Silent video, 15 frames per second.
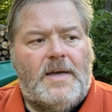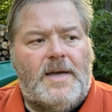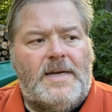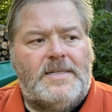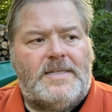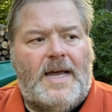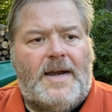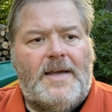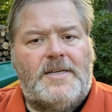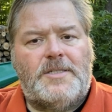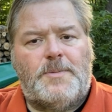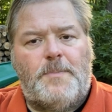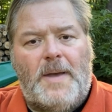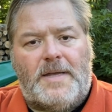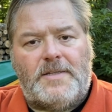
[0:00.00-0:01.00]
Is that
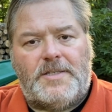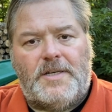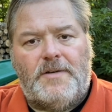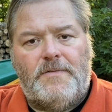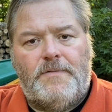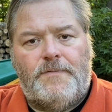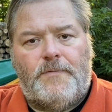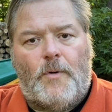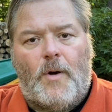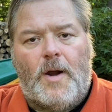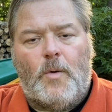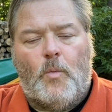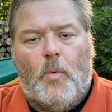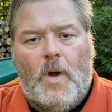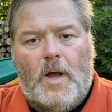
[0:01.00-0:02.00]
expensive for
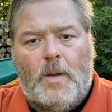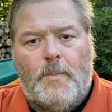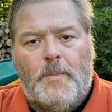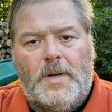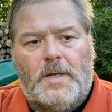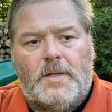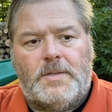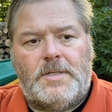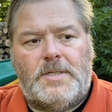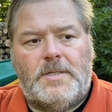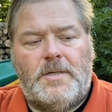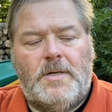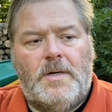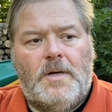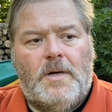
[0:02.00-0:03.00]
a
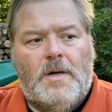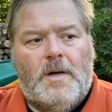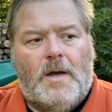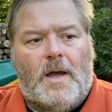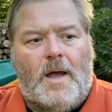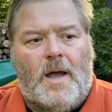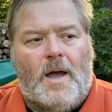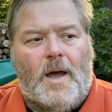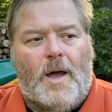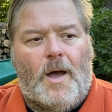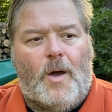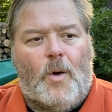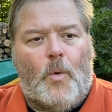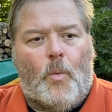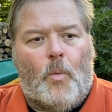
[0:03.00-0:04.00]
well-built
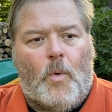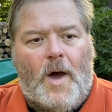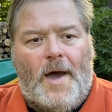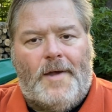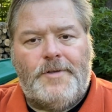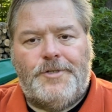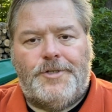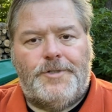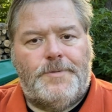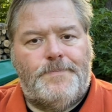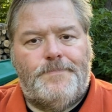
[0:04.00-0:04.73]
watch?